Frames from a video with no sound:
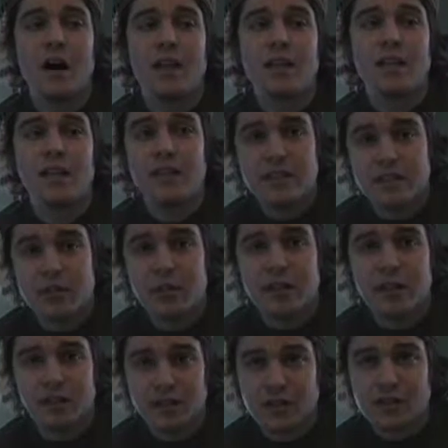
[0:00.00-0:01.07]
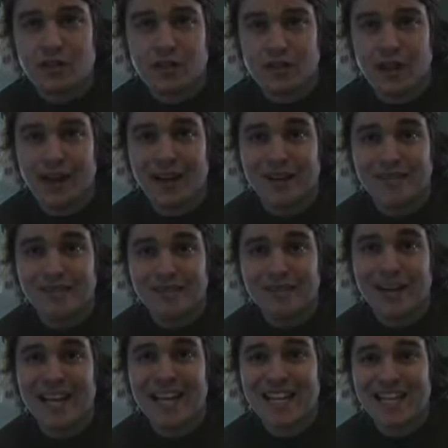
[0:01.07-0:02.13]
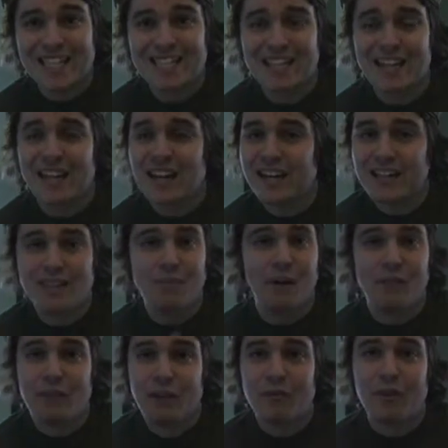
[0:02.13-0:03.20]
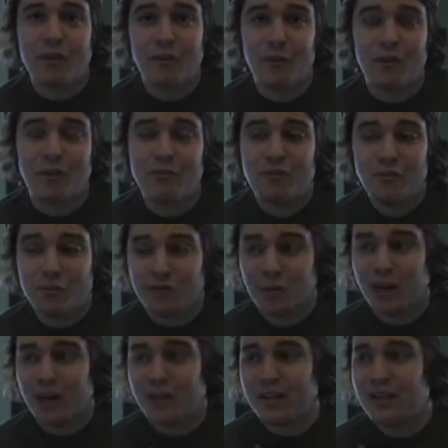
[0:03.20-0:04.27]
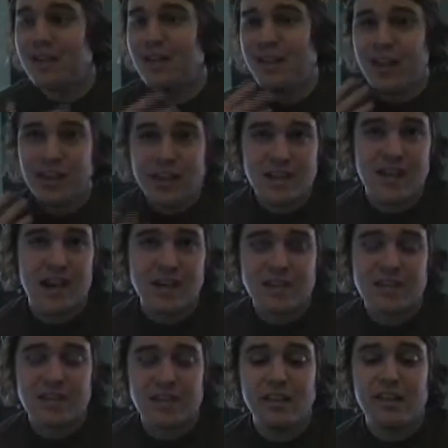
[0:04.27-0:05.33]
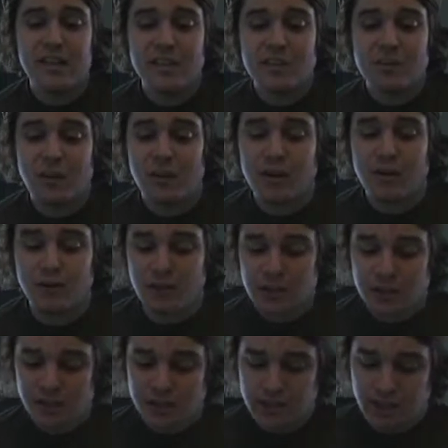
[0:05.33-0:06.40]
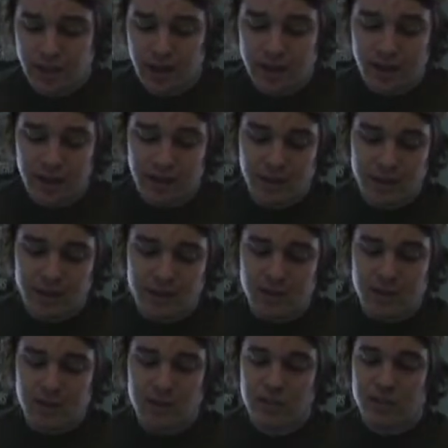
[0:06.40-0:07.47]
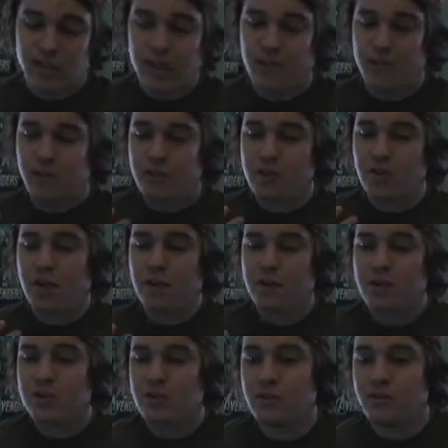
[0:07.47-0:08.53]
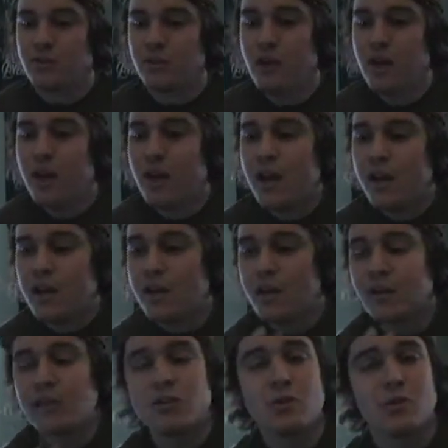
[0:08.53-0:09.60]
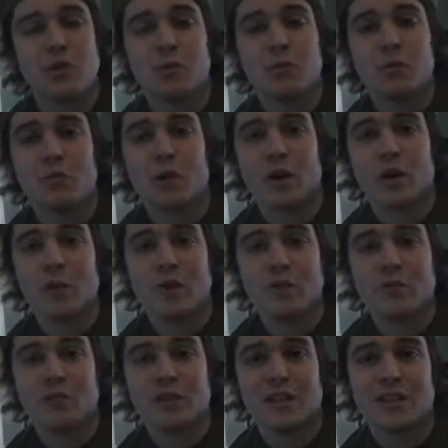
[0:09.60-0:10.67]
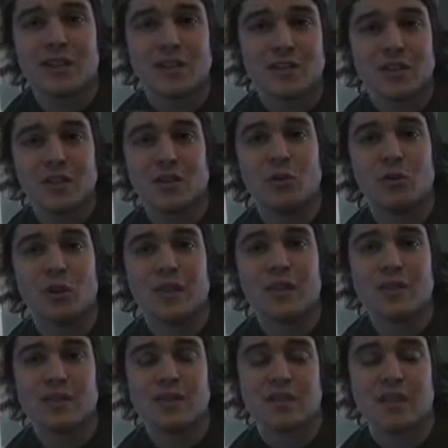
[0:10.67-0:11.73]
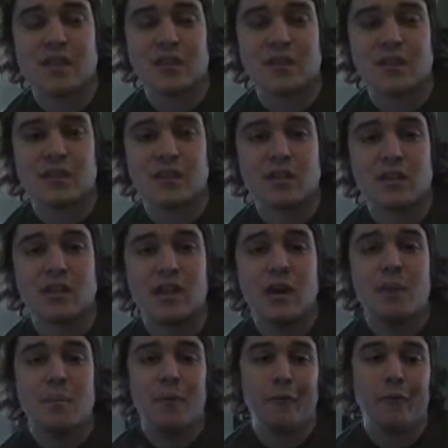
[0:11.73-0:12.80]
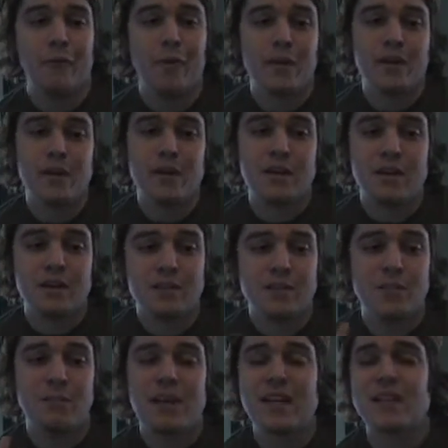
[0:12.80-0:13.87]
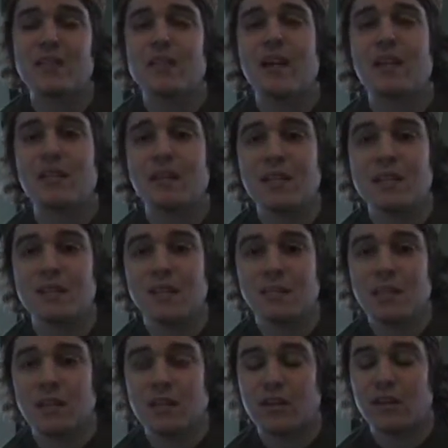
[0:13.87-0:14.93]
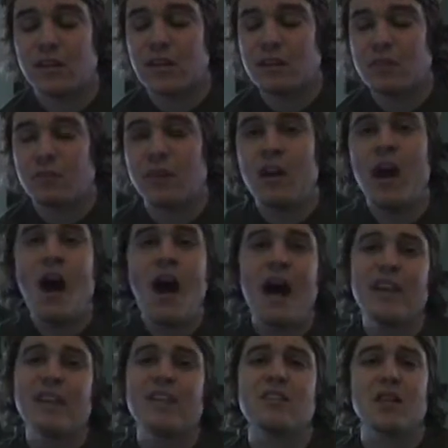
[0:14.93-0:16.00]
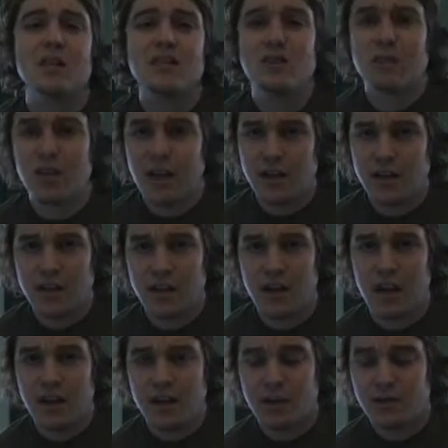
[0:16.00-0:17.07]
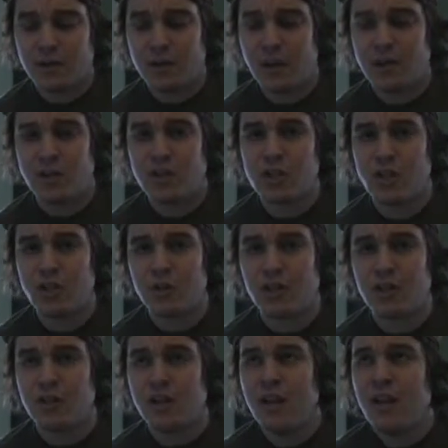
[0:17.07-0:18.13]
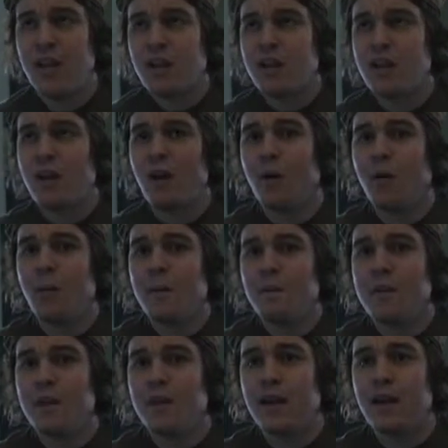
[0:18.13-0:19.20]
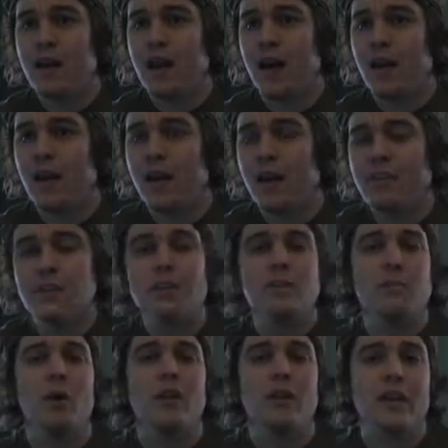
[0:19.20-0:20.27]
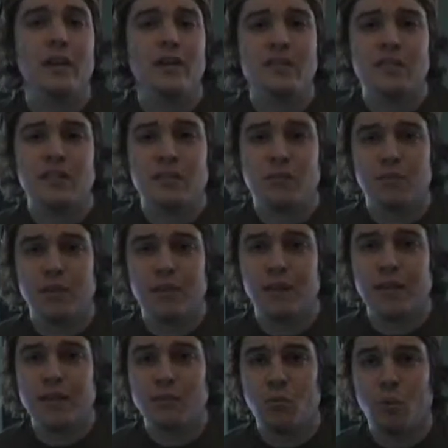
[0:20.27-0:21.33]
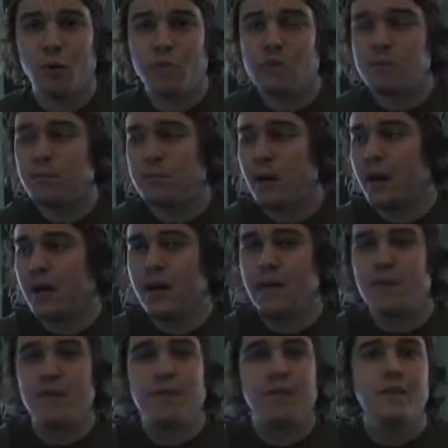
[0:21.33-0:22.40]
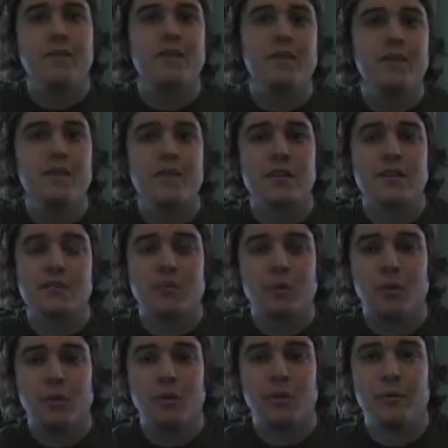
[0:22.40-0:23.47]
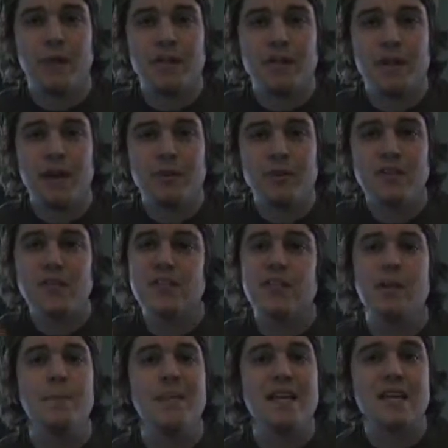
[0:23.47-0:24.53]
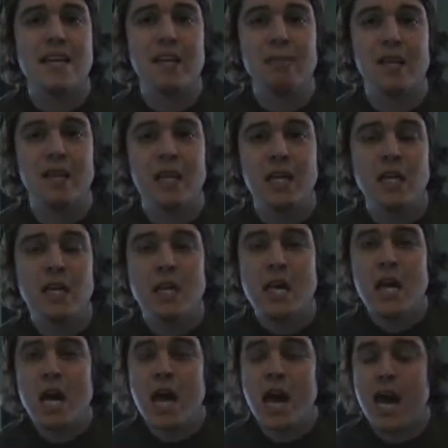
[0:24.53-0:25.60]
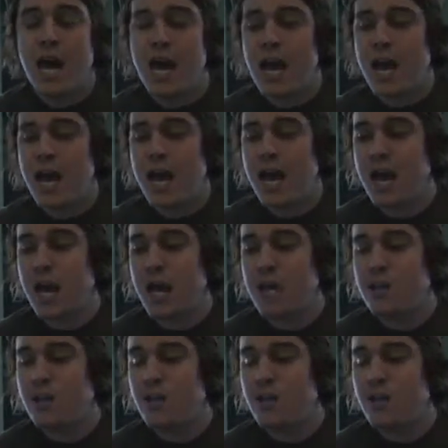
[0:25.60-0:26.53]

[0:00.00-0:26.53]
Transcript: Keely's going to eventually die. I hate to say that. He's my favorite dwarf, but... yes, Keely is going to eventually die. I think it's just they were trying to, you know, get you a little bit more acquainted with the character and who he is as a character before to make his death mean something in the next one. I think it's also they were trying to show that, you know, at this point Legolas doesn't really like dwarves, but in 50 years when Lord of the Rings happens, he's going to meet Gimli, and,